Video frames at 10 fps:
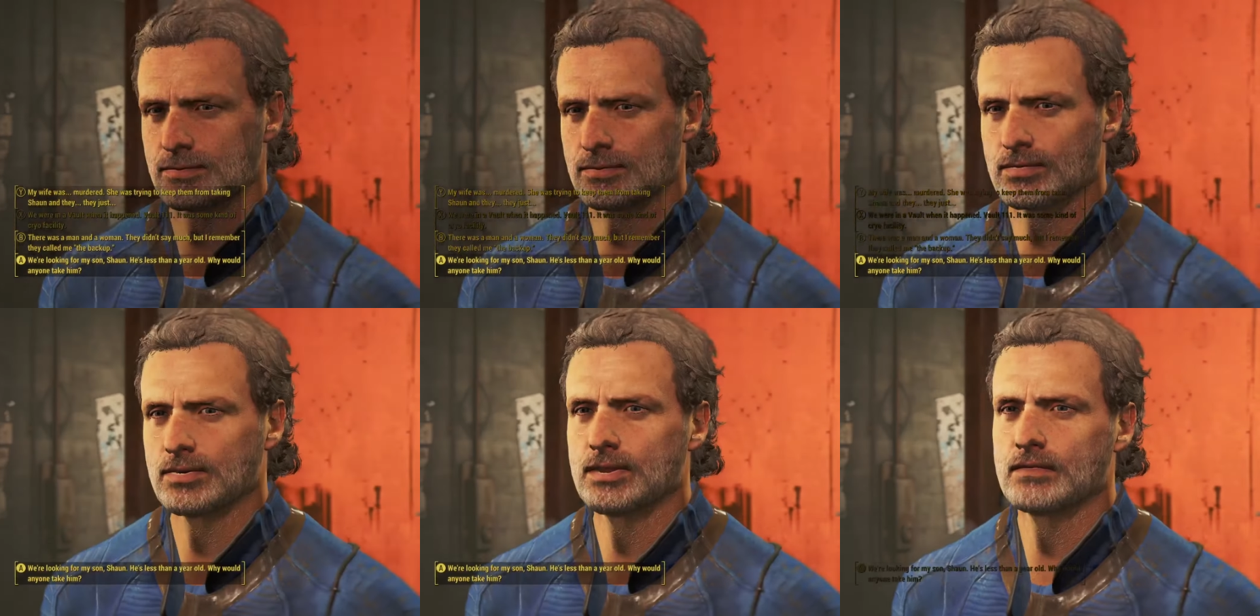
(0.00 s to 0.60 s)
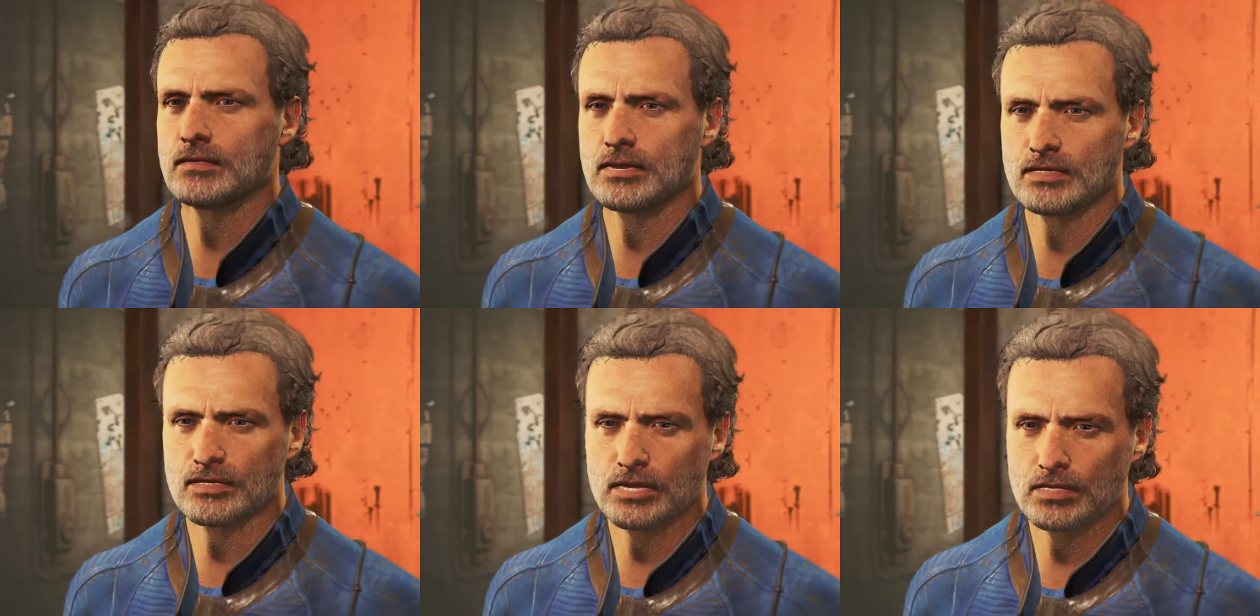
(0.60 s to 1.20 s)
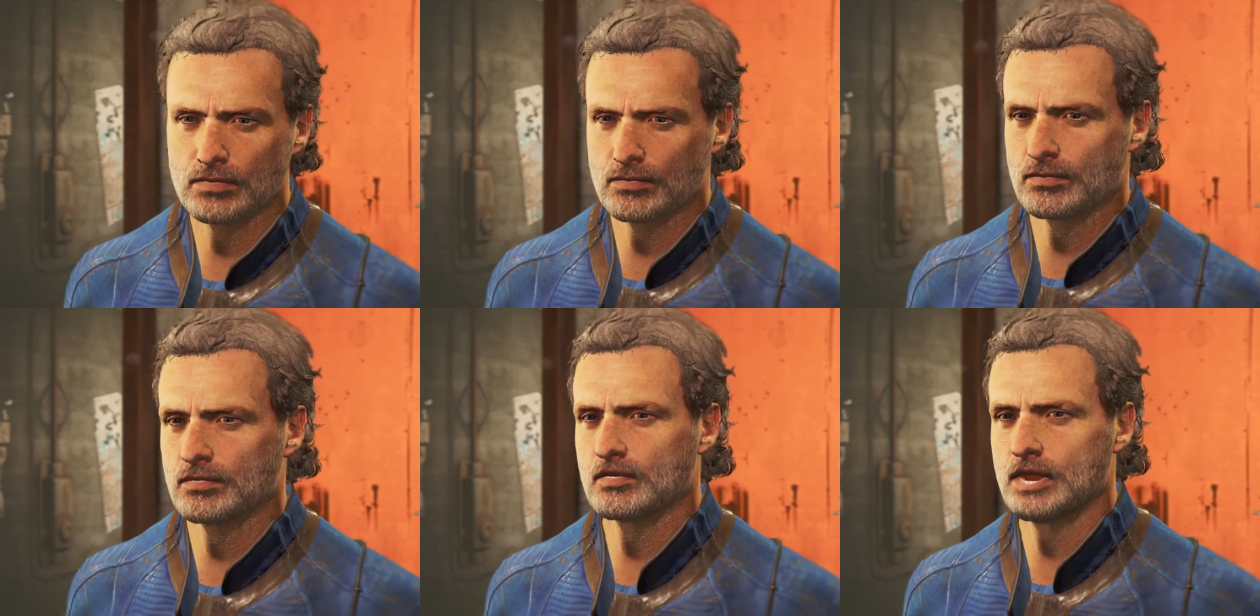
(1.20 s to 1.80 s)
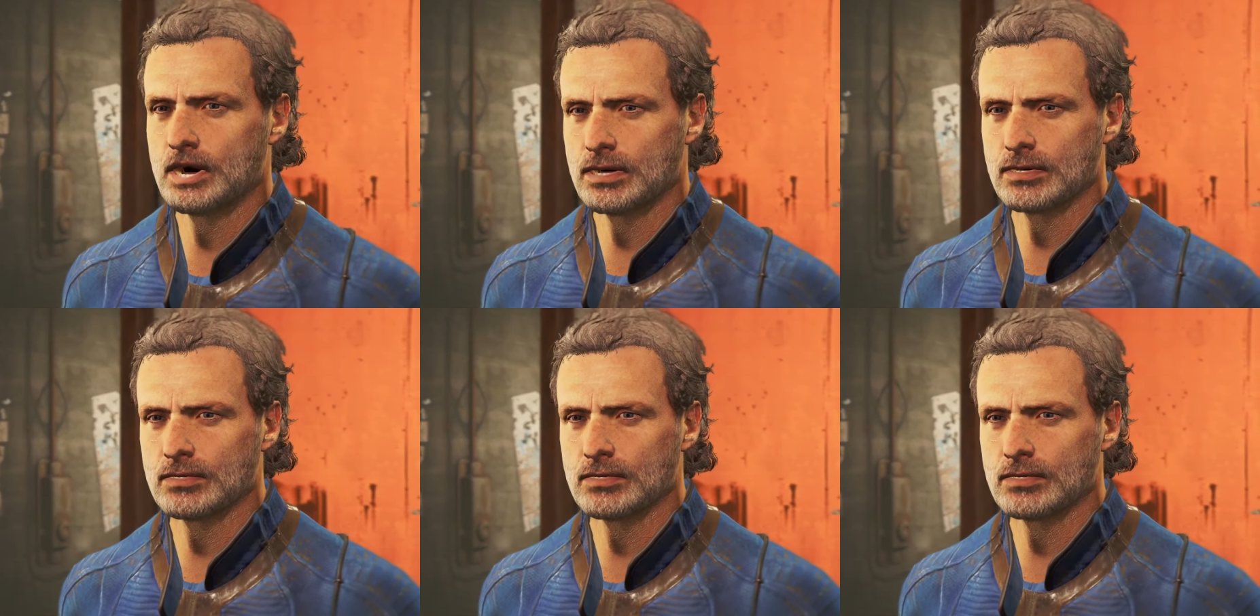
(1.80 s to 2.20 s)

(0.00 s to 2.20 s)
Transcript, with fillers: We're looking for my son, Sean.